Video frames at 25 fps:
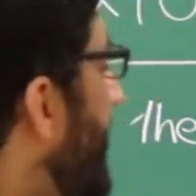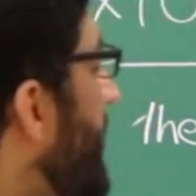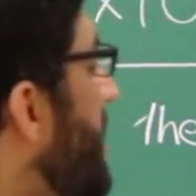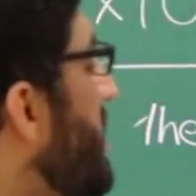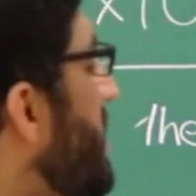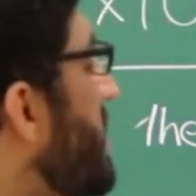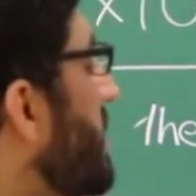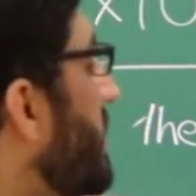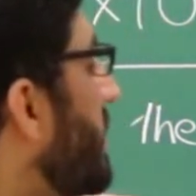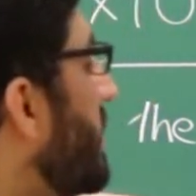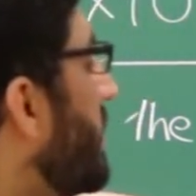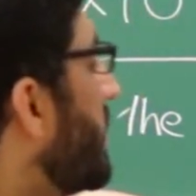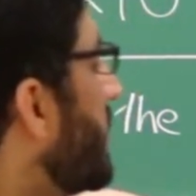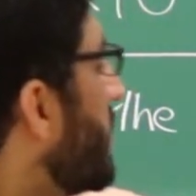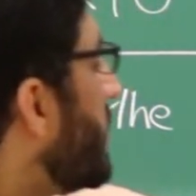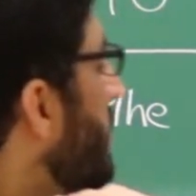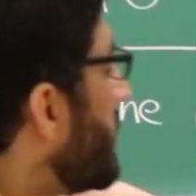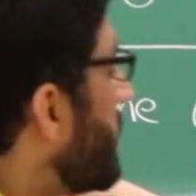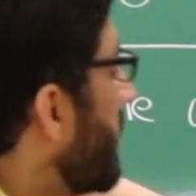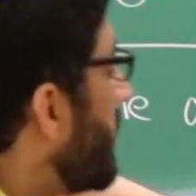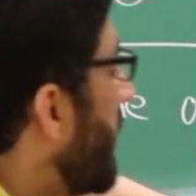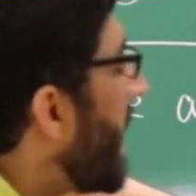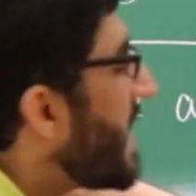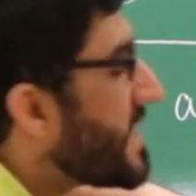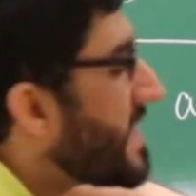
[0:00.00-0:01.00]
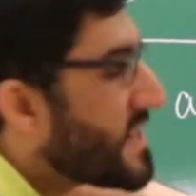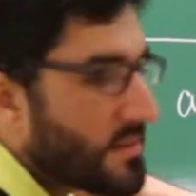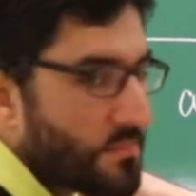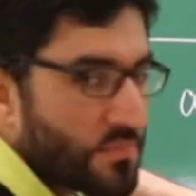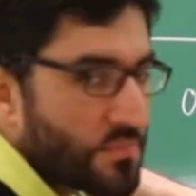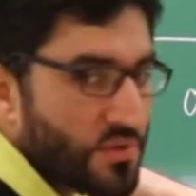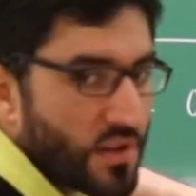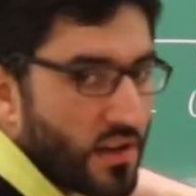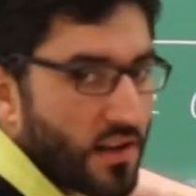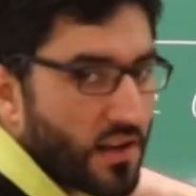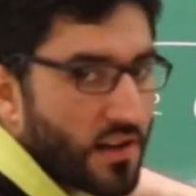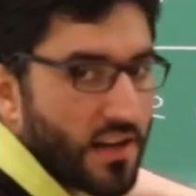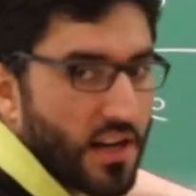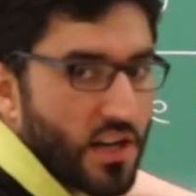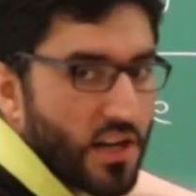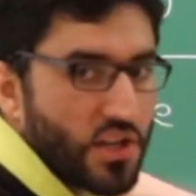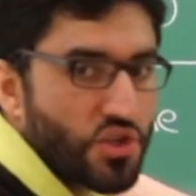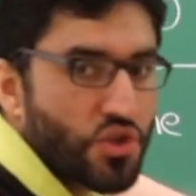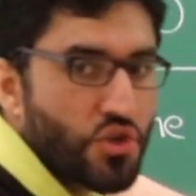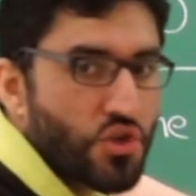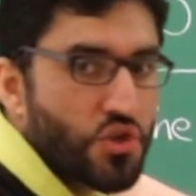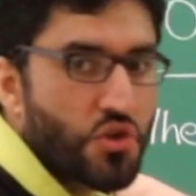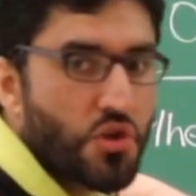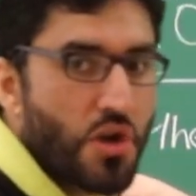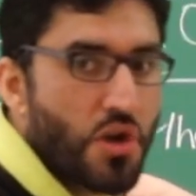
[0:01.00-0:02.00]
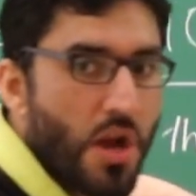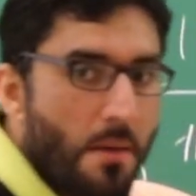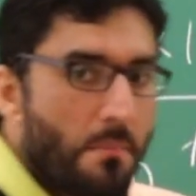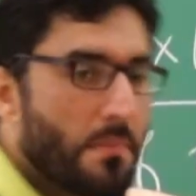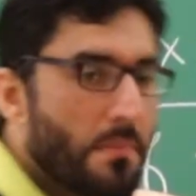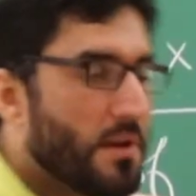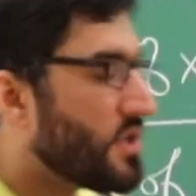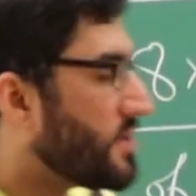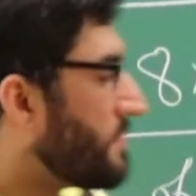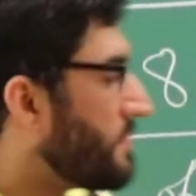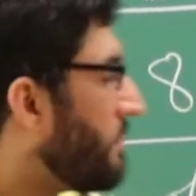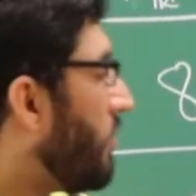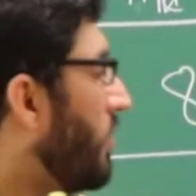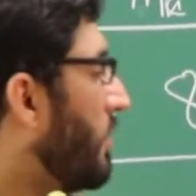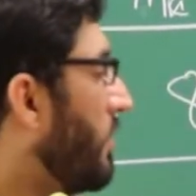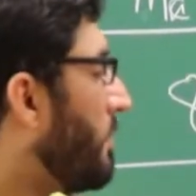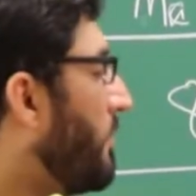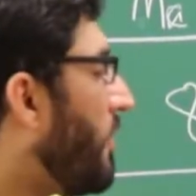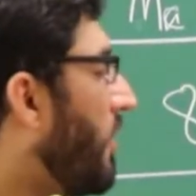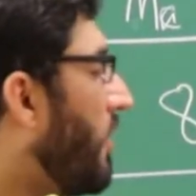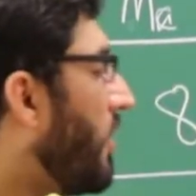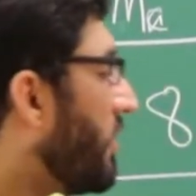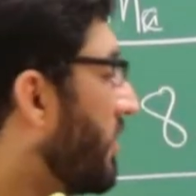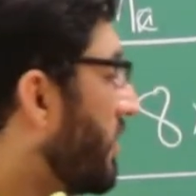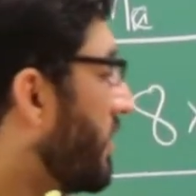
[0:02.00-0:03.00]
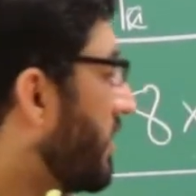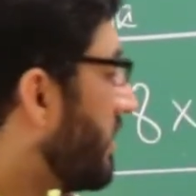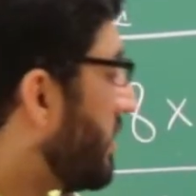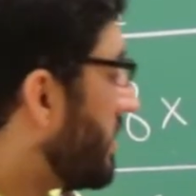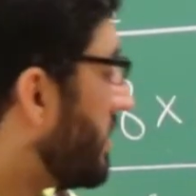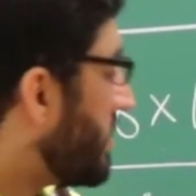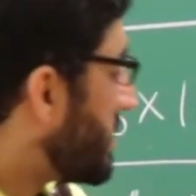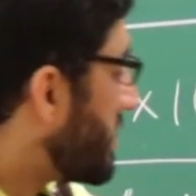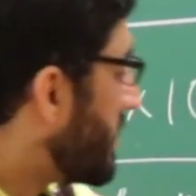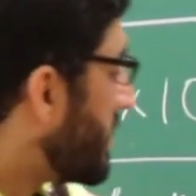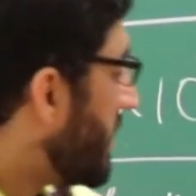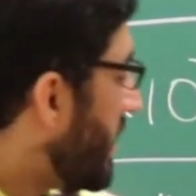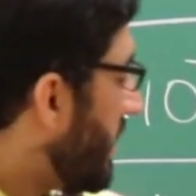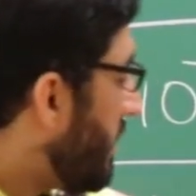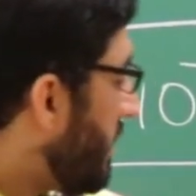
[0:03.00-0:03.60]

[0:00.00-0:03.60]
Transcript: here atoms are extremely small particles,